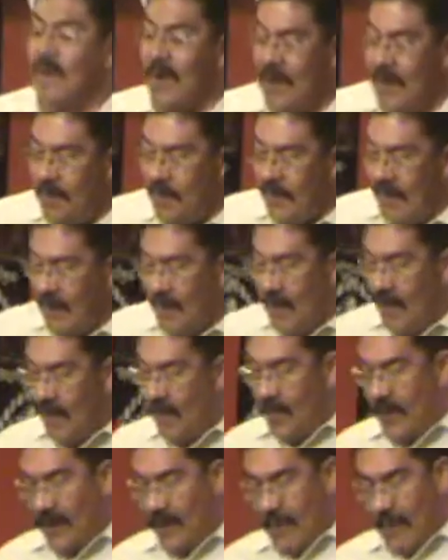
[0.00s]
want to be
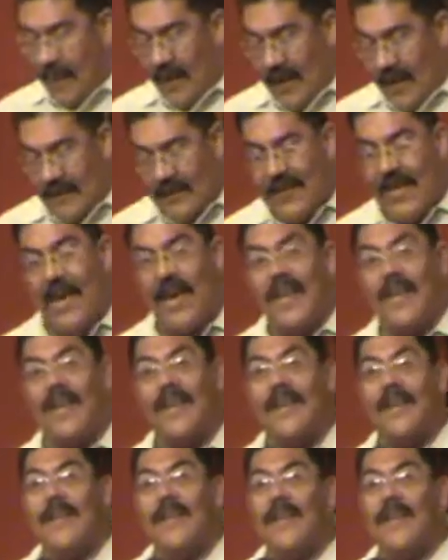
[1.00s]
around people like that.